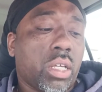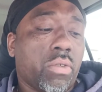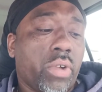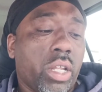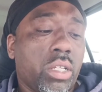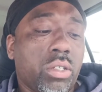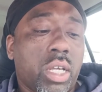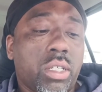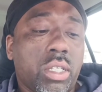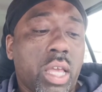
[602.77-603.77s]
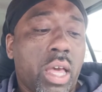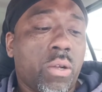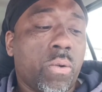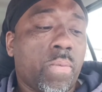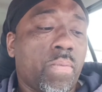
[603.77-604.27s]
the Raiders. You got
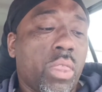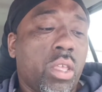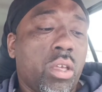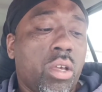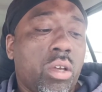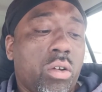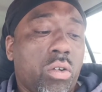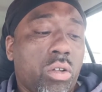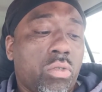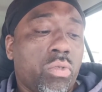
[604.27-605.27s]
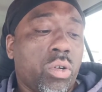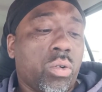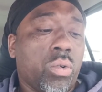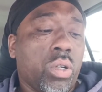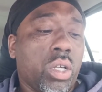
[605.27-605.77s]
Seattle on the
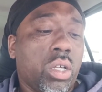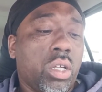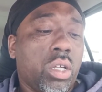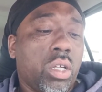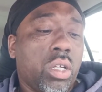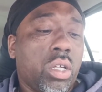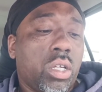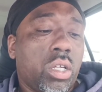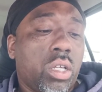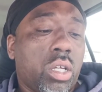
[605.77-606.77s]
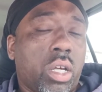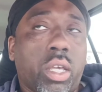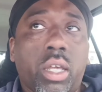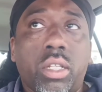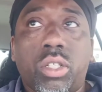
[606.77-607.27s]
road against the